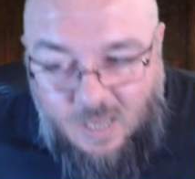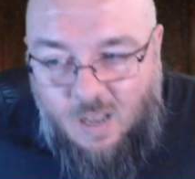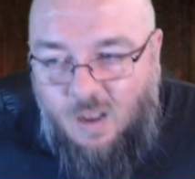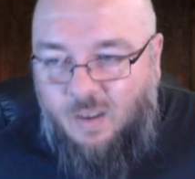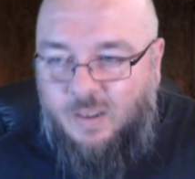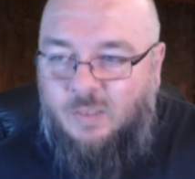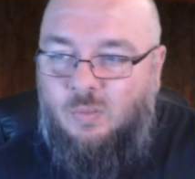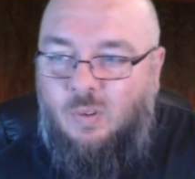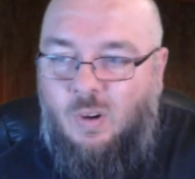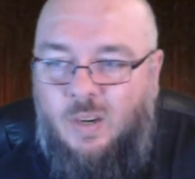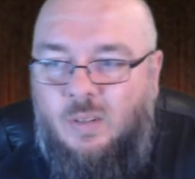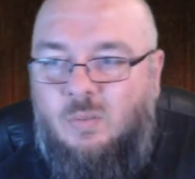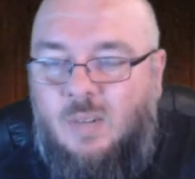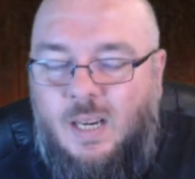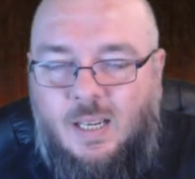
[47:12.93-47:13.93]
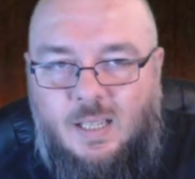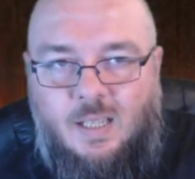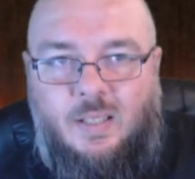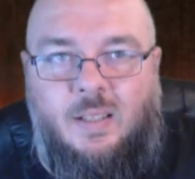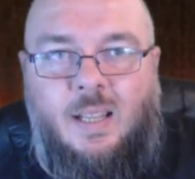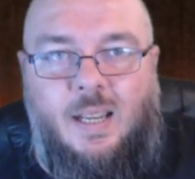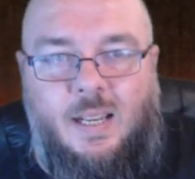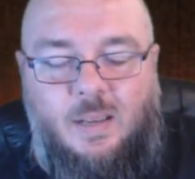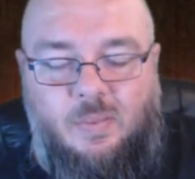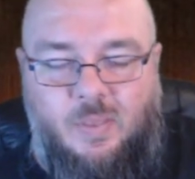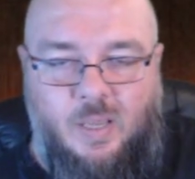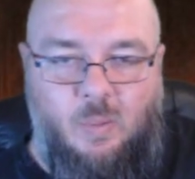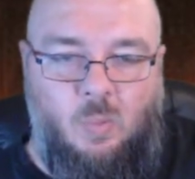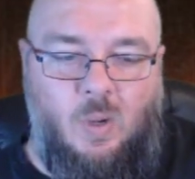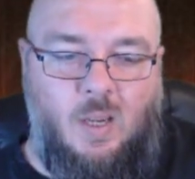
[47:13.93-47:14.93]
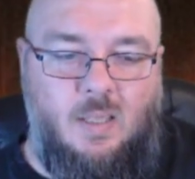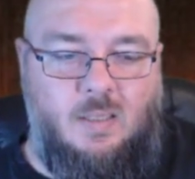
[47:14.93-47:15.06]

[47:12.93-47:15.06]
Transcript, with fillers: I I reckon that if they were